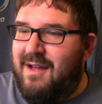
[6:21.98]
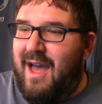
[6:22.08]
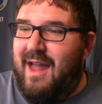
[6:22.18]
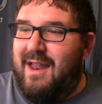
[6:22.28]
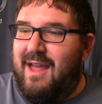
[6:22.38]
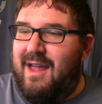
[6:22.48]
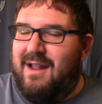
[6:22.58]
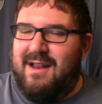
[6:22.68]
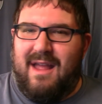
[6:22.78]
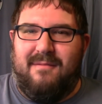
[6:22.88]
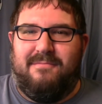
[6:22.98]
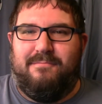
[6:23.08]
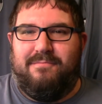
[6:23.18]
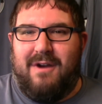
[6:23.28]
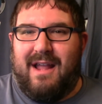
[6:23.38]
And then they
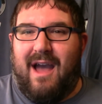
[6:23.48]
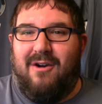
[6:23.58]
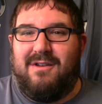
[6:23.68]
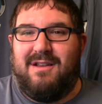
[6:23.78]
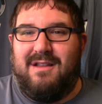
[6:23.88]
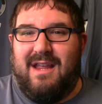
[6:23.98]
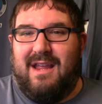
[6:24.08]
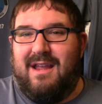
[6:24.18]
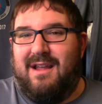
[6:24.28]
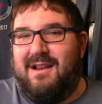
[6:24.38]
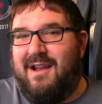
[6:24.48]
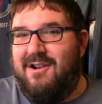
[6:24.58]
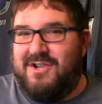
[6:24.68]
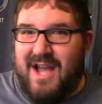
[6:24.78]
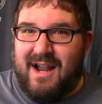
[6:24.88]
bring out the
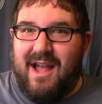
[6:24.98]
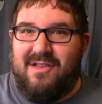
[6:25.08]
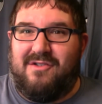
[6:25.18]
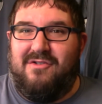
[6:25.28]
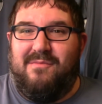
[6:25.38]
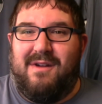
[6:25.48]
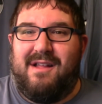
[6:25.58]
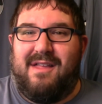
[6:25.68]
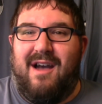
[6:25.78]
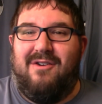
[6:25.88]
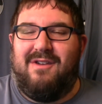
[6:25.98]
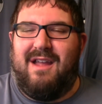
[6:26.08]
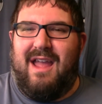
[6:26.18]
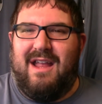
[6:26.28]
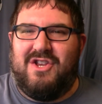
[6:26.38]
entire Jackass crew brings out
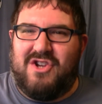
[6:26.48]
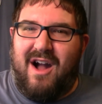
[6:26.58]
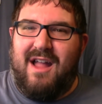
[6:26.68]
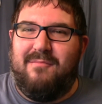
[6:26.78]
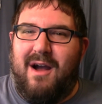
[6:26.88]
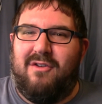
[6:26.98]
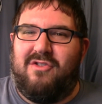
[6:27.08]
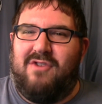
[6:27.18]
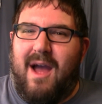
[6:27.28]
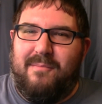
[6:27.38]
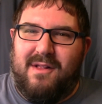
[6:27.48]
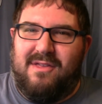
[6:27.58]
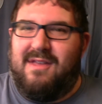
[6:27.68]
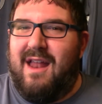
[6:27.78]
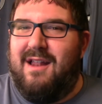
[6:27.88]
a giant mousetrap and
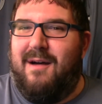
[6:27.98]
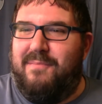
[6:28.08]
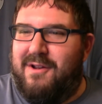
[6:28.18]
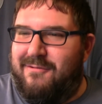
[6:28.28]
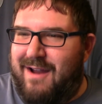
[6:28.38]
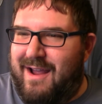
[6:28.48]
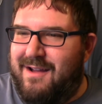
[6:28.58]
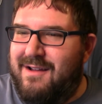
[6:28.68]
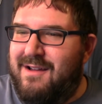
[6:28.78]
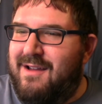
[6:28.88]
set it up in the ring.